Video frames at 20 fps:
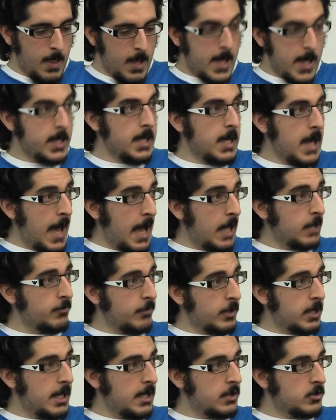And he
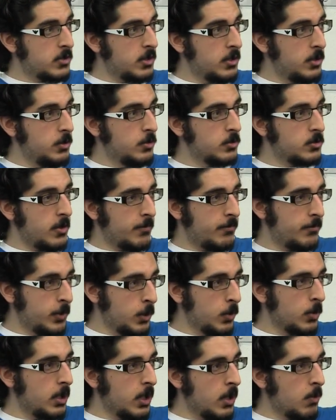advocates the use of
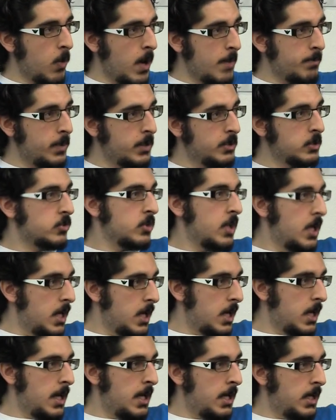nuclear weapons
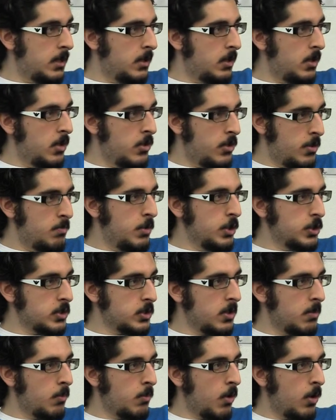in the
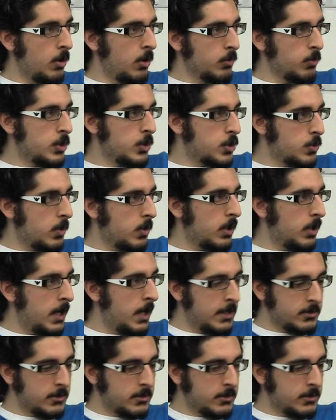Muslim world, which will,